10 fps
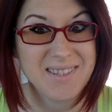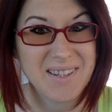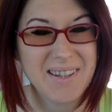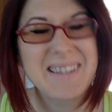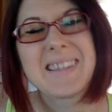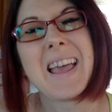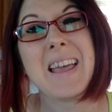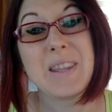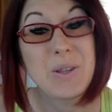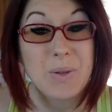series,
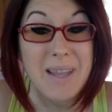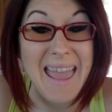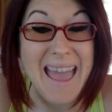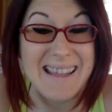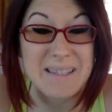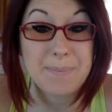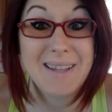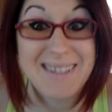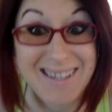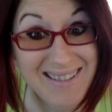You Can't
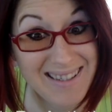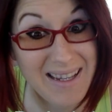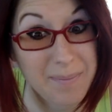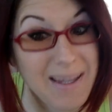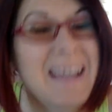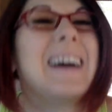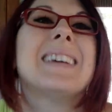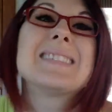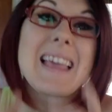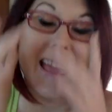Be Autistic
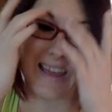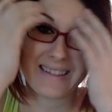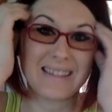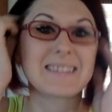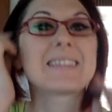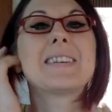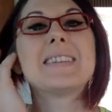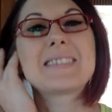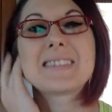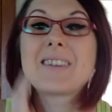Because, and this
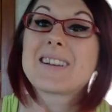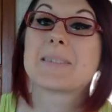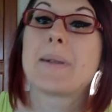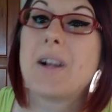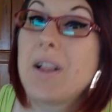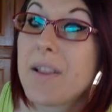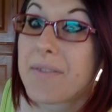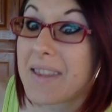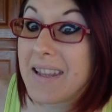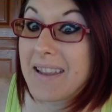series talks about all
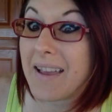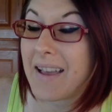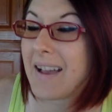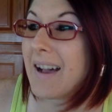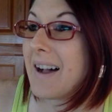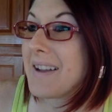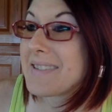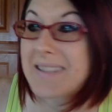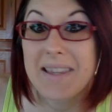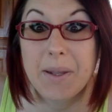of the
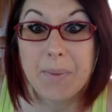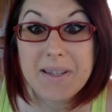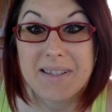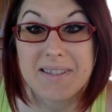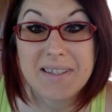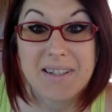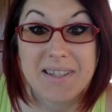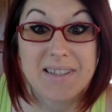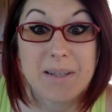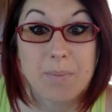silly reasons that
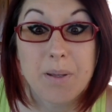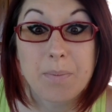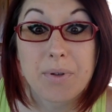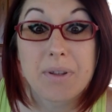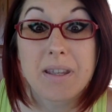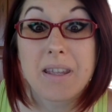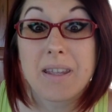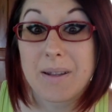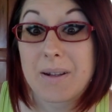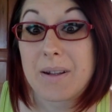autistic people
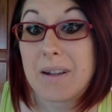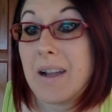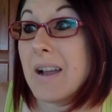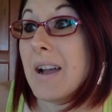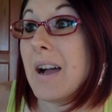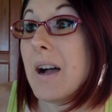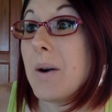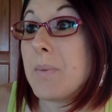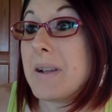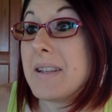hear
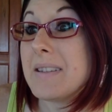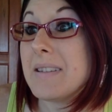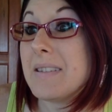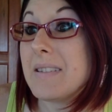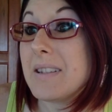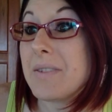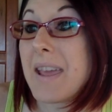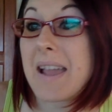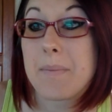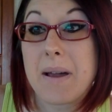when, you know,
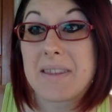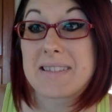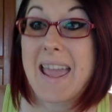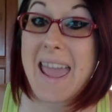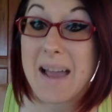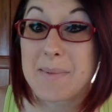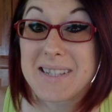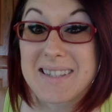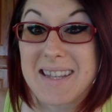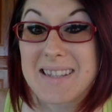they come out and they say, hey, I'm
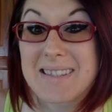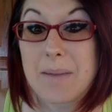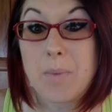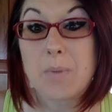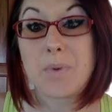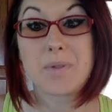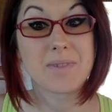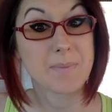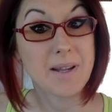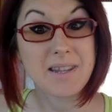autistic. Someone will
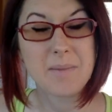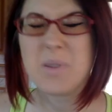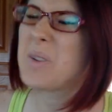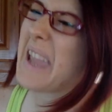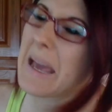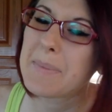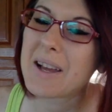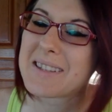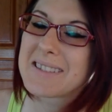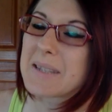respond to them, you can't be
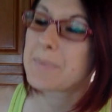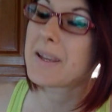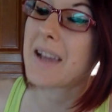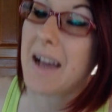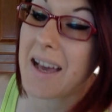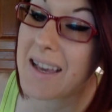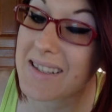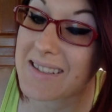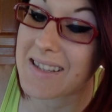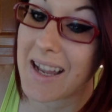autistic
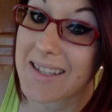because...